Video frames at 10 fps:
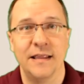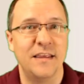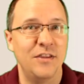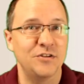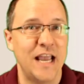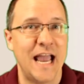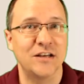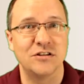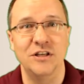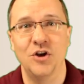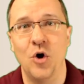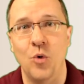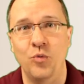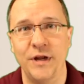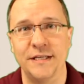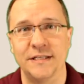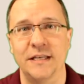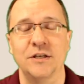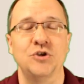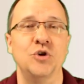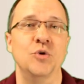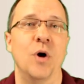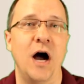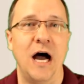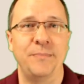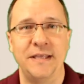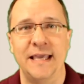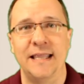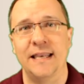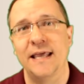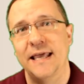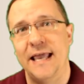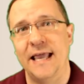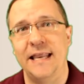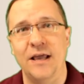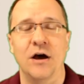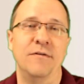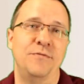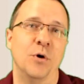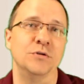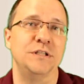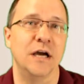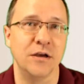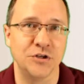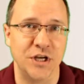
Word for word: then there's actually no reason to opt in any of those younger